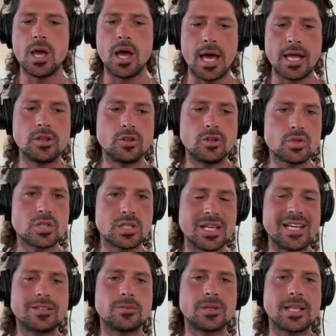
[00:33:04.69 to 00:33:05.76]
And those
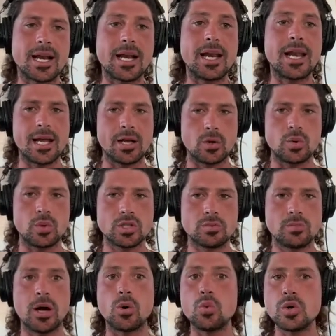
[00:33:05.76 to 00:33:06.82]
statements are a language,
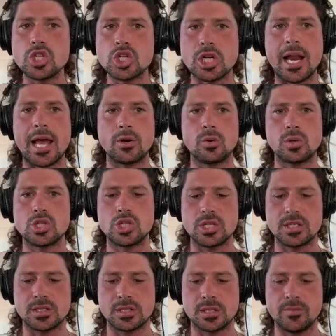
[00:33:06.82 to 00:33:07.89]
but which language
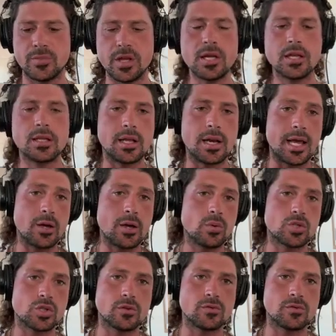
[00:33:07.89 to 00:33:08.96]
is the
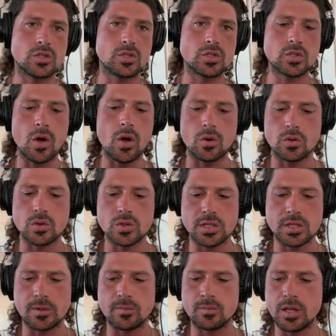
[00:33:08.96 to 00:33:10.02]
language of the soul? Because
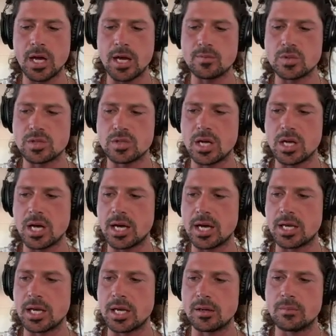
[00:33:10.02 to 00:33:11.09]
sometimes
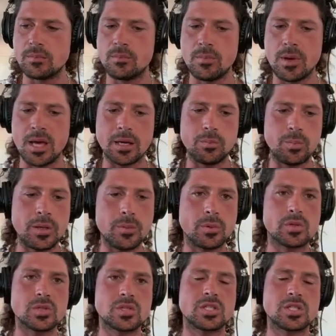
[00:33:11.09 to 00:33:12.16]
I make
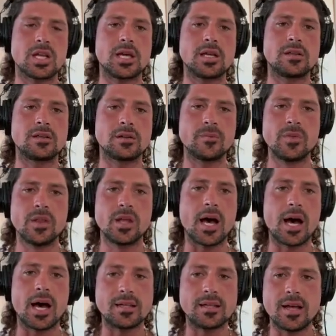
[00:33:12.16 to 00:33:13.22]
people state,
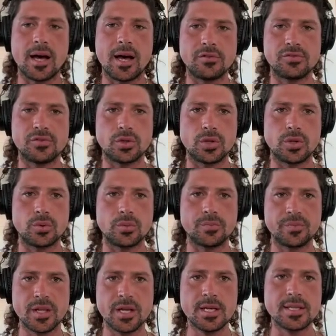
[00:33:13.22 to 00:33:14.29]
"I die for you,"
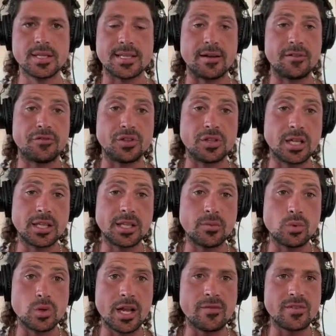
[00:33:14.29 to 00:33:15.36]
something that they
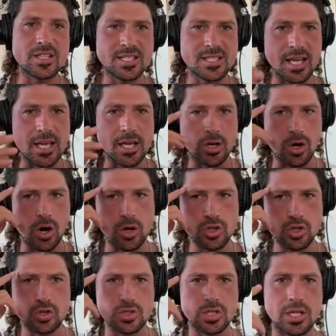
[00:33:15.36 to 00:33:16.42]
would never say
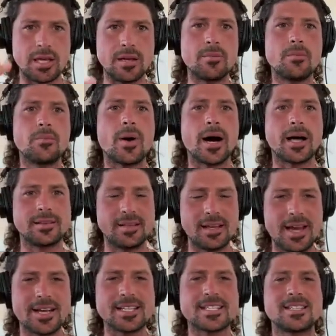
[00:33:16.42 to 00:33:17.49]
consciously, but
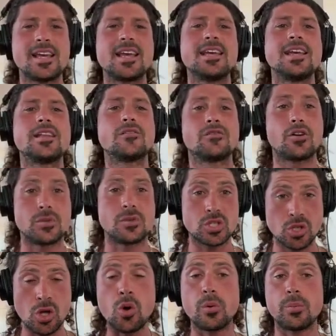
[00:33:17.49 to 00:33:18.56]
they are saying it from a
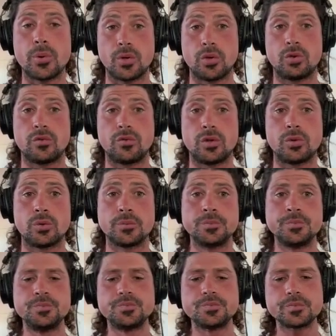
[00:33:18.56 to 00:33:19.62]
soul point of view.
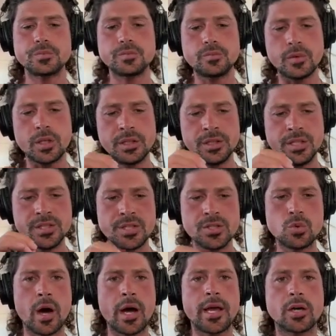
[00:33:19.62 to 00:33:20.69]
This is
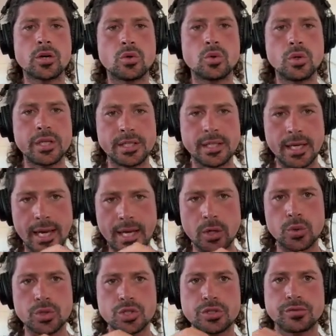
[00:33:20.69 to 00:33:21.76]
why I call it the
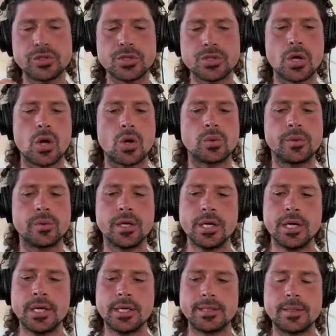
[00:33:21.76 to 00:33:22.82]
language of the soul.
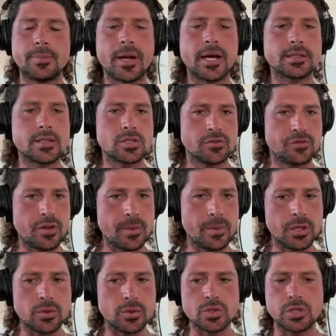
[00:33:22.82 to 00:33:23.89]
The practice of family
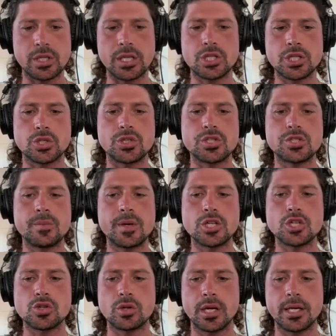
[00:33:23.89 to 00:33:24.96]
constellation is
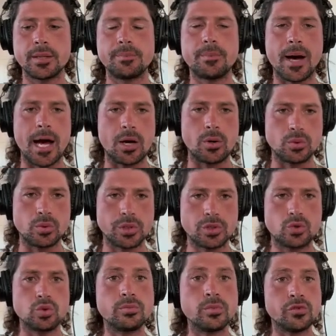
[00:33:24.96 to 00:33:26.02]
naturally bound
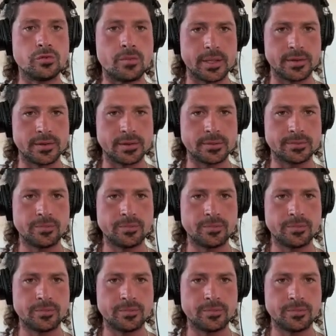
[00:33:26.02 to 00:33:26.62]
to movement.